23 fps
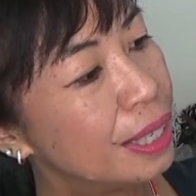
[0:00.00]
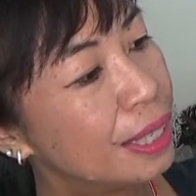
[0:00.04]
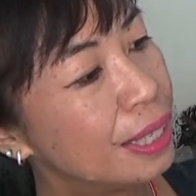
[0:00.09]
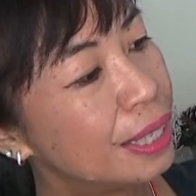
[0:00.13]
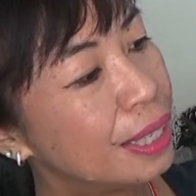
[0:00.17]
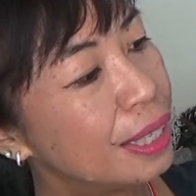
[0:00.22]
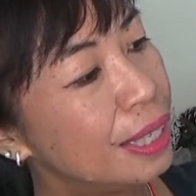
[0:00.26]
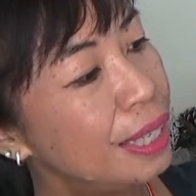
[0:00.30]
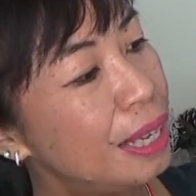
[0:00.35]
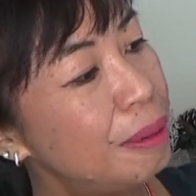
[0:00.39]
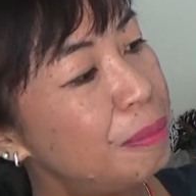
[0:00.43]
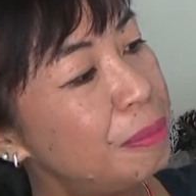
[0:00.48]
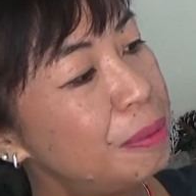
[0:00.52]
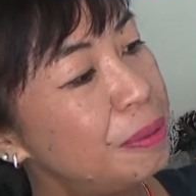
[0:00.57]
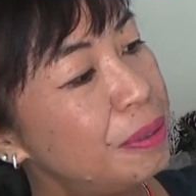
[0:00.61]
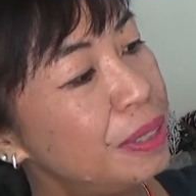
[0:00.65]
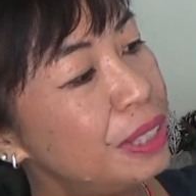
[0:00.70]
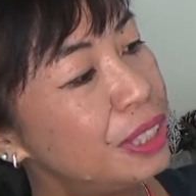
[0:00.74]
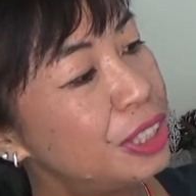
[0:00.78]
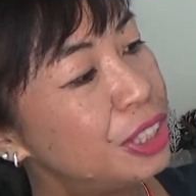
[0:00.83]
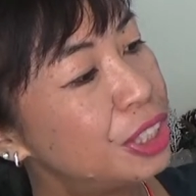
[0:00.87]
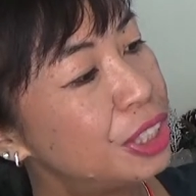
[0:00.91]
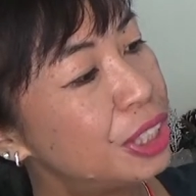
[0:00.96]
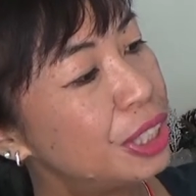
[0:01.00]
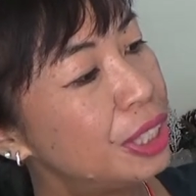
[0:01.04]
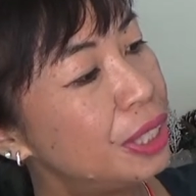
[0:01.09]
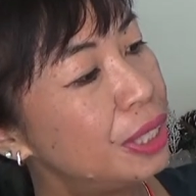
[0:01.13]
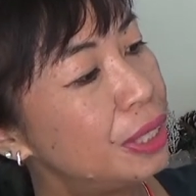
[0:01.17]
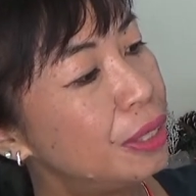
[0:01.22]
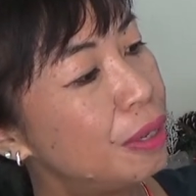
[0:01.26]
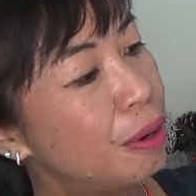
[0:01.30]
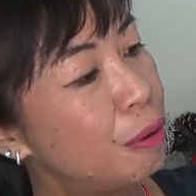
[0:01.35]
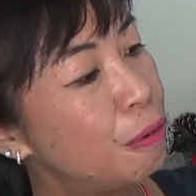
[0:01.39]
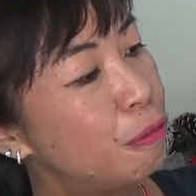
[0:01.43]

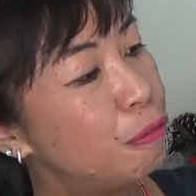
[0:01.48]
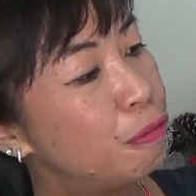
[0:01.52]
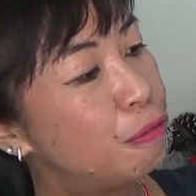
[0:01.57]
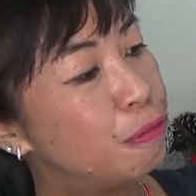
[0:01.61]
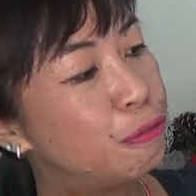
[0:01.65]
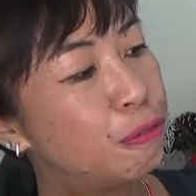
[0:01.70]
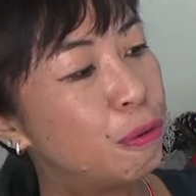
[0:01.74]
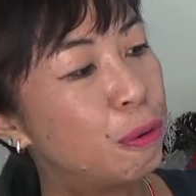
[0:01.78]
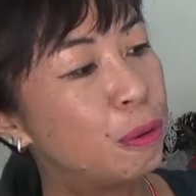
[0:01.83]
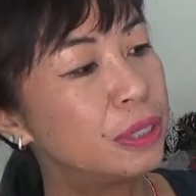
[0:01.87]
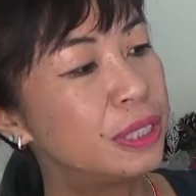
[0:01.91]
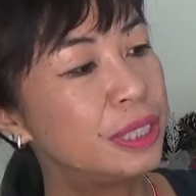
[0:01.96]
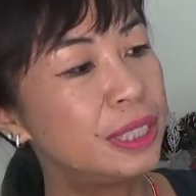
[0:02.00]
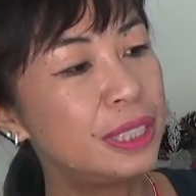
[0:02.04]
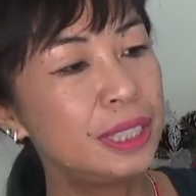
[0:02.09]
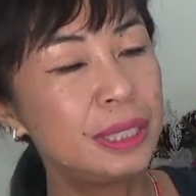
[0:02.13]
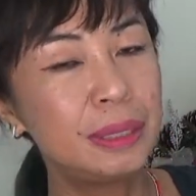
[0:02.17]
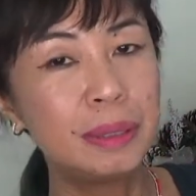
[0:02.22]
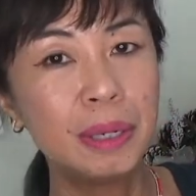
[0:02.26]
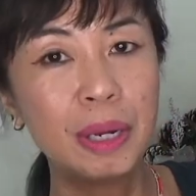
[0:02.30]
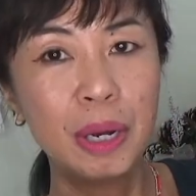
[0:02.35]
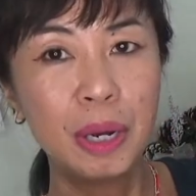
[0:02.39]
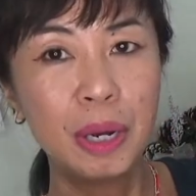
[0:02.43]
Collaboration of 14